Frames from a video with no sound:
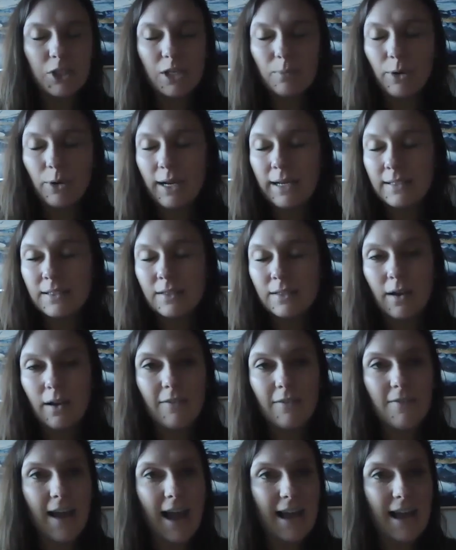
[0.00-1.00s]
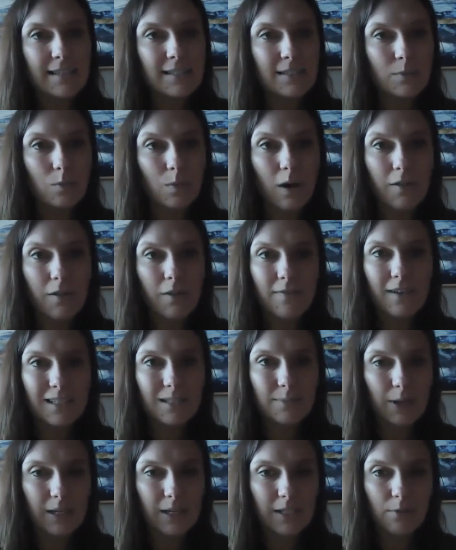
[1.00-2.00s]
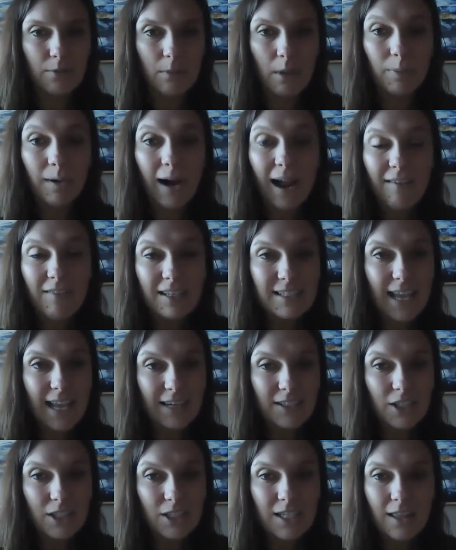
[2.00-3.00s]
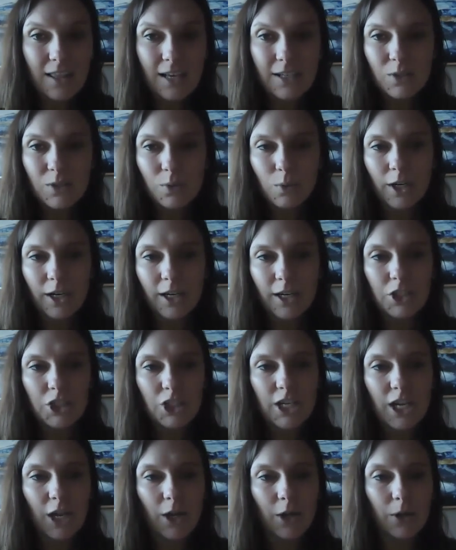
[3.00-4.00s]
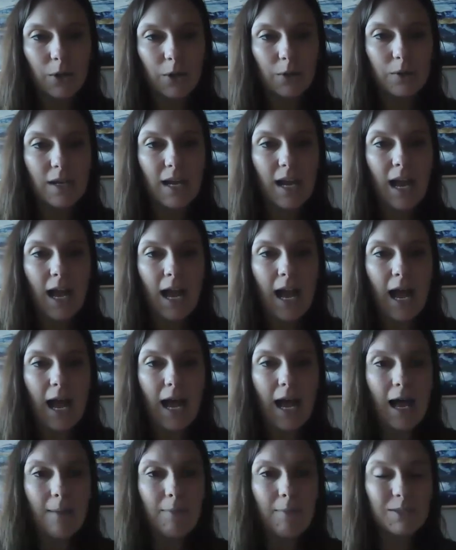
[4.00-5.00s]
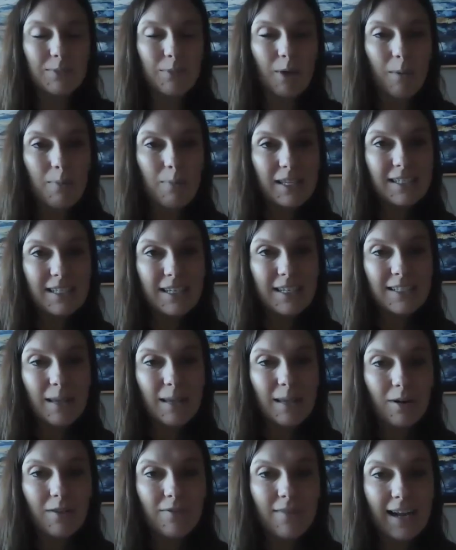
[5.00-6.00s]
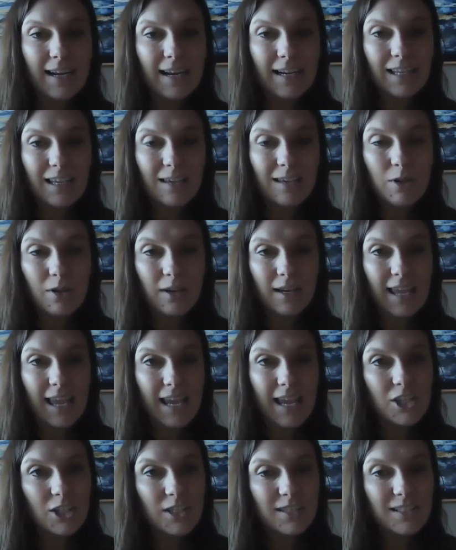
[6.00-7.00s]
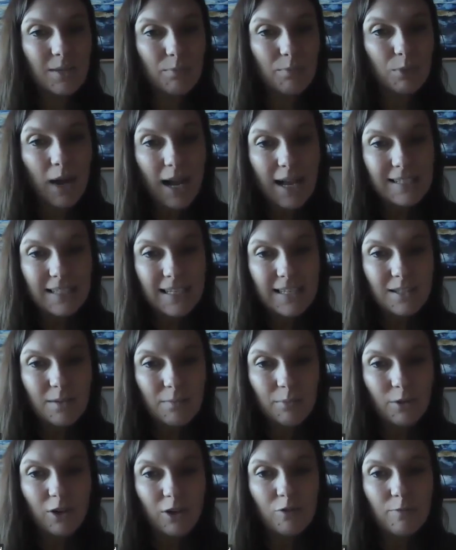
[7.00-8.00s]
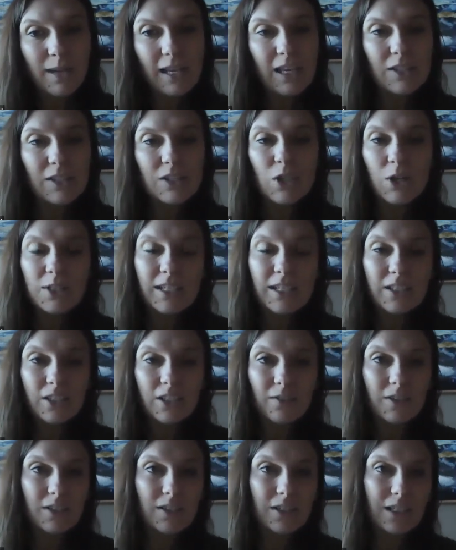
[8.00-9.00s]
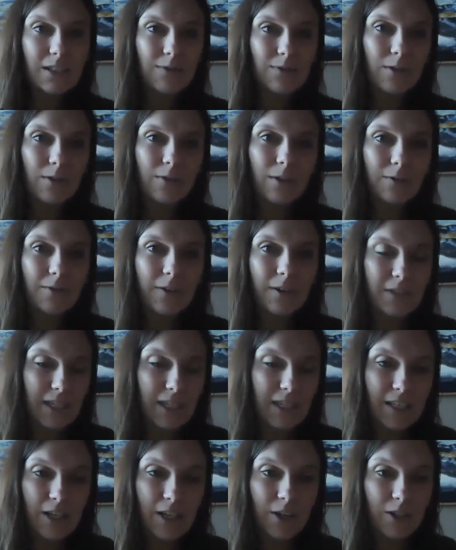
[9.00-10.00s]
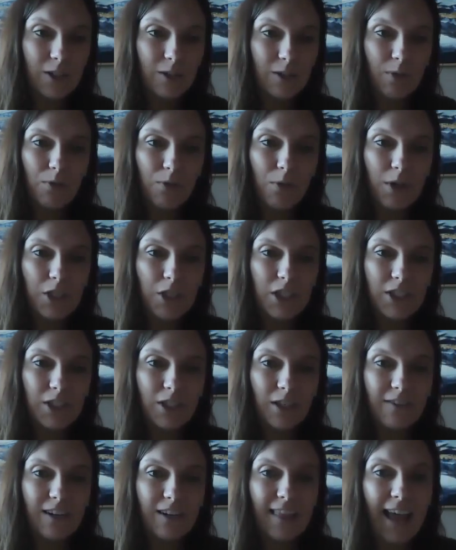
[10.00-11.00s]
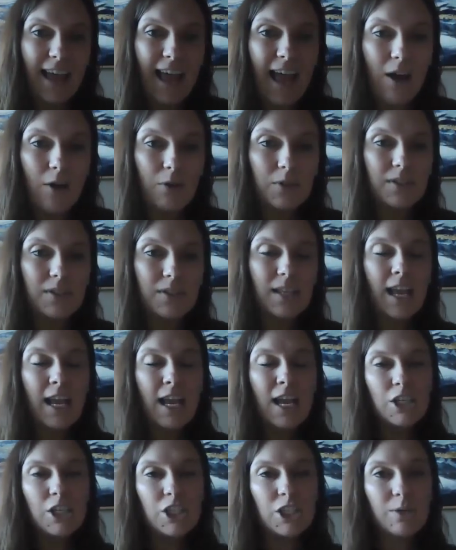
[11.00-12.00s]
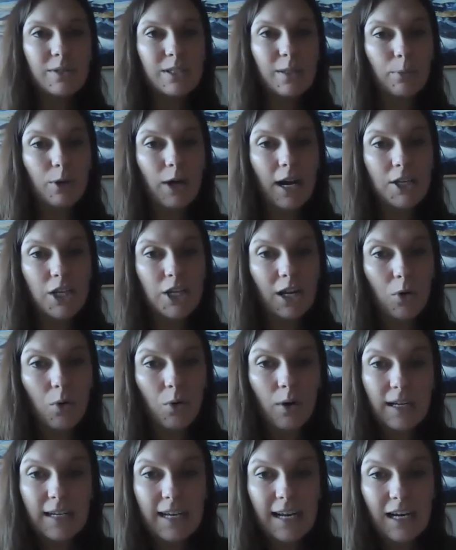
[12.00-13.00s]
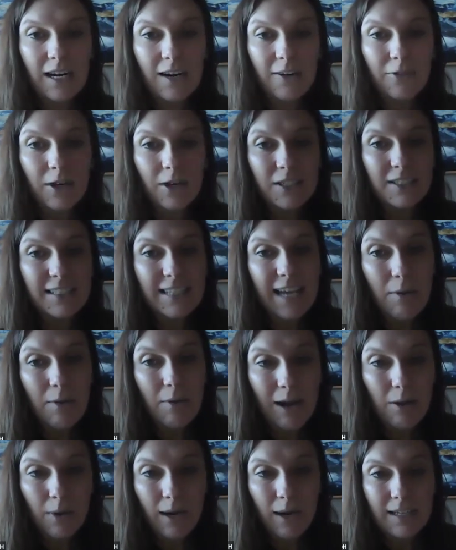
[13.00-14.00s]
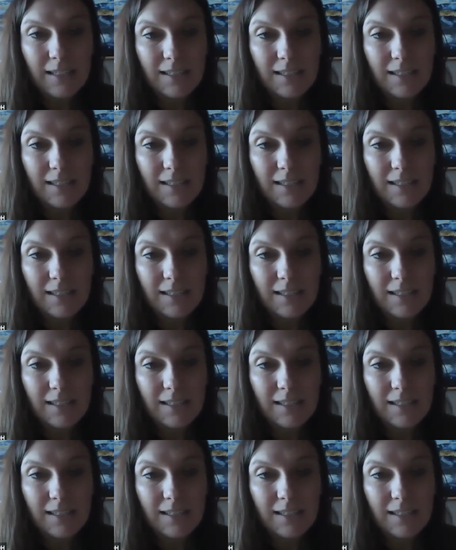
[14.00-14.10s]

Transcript: She brings a vast wealth of experience from the private sector to this work. She owned a small business that provided communications and process improvement consulting services for over 15 years before she served in the House. She was a project coordinator for a statewide